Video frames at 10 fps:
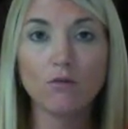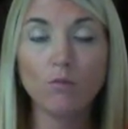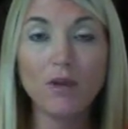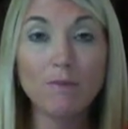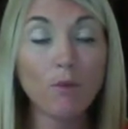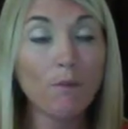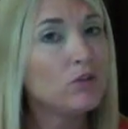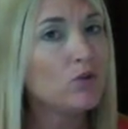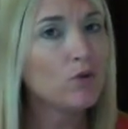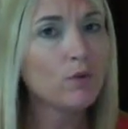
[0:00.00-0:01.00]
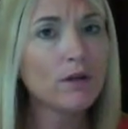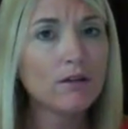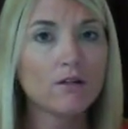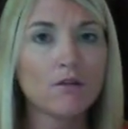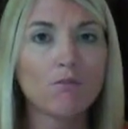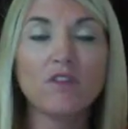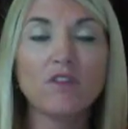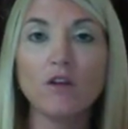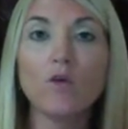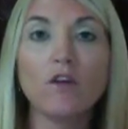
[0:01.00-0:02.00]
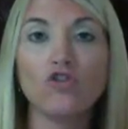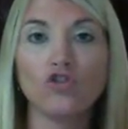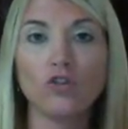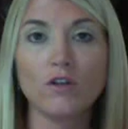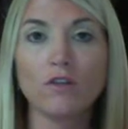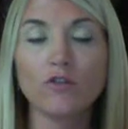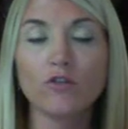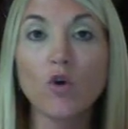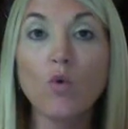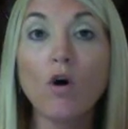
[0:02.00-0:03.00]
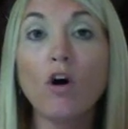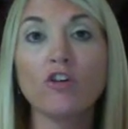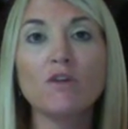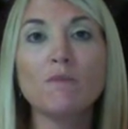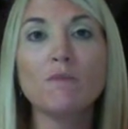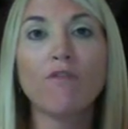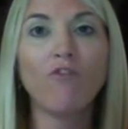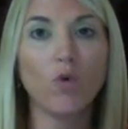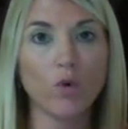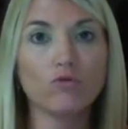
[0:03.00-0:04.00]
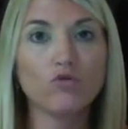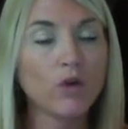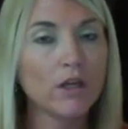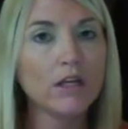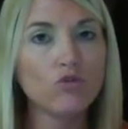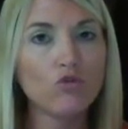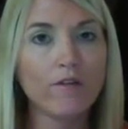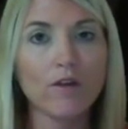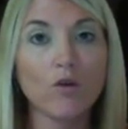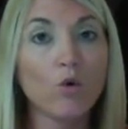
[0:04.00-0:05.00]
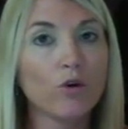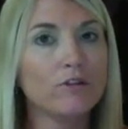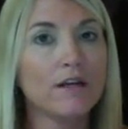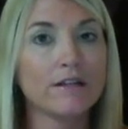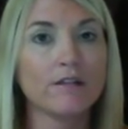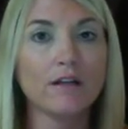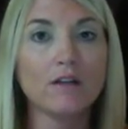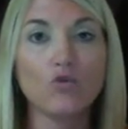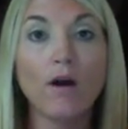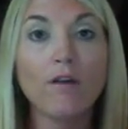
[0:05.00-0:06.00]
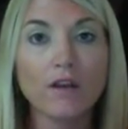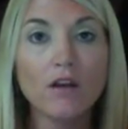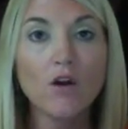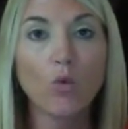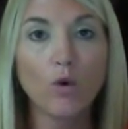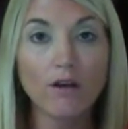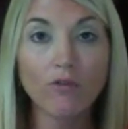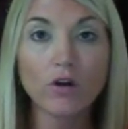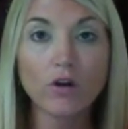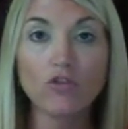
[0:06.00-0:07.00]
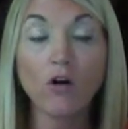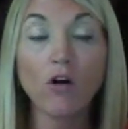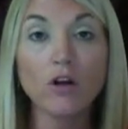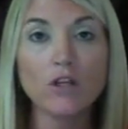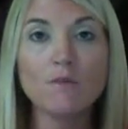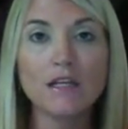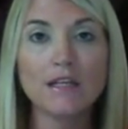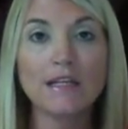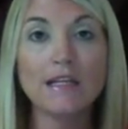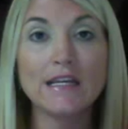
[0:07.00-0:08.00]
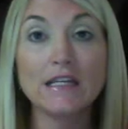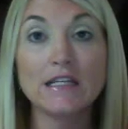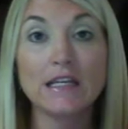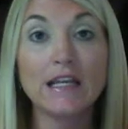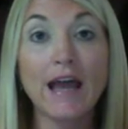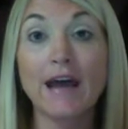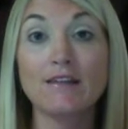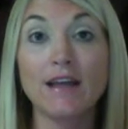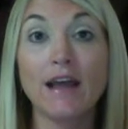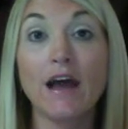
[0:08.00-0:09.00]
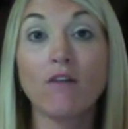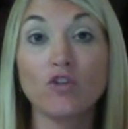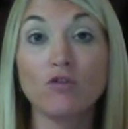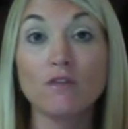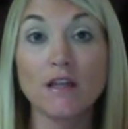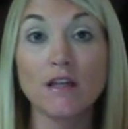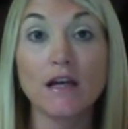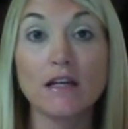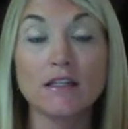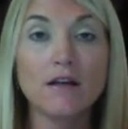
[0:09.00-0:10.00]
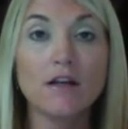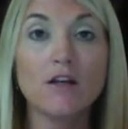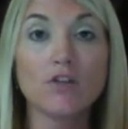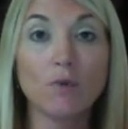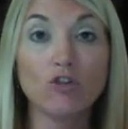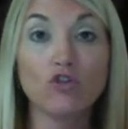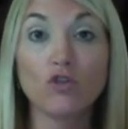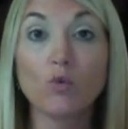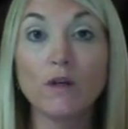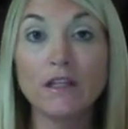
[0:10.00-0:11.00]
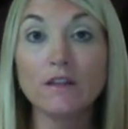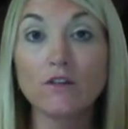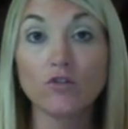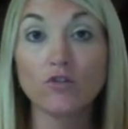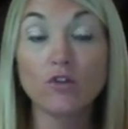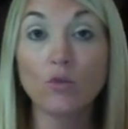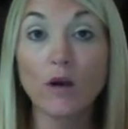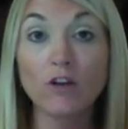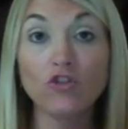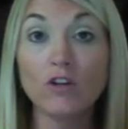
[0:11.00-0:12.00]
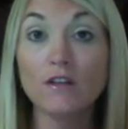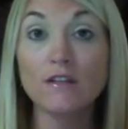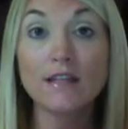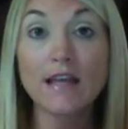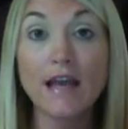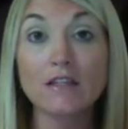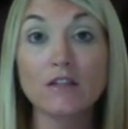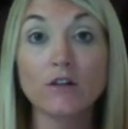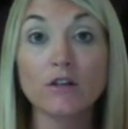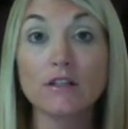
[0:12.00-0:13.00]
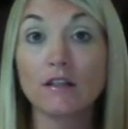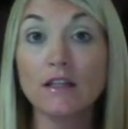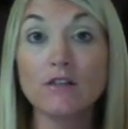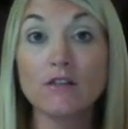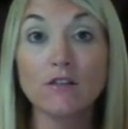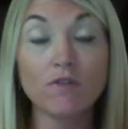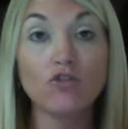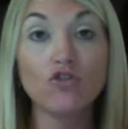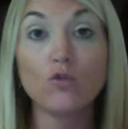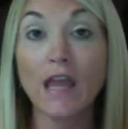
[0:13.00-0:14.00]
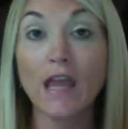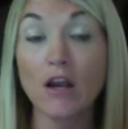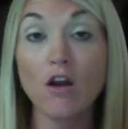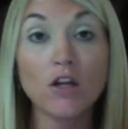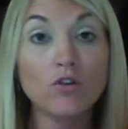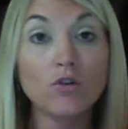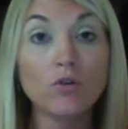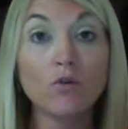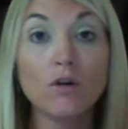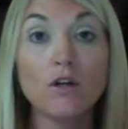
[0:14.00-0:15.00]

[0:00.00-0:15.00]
people may do it, but they know they shouldn't. There's no argument for drinking and driving or texting and driving. Whatever it is your argument is, it has to have 2 sides. So make sure you're reading the directions, as there is a list of things you cannot do.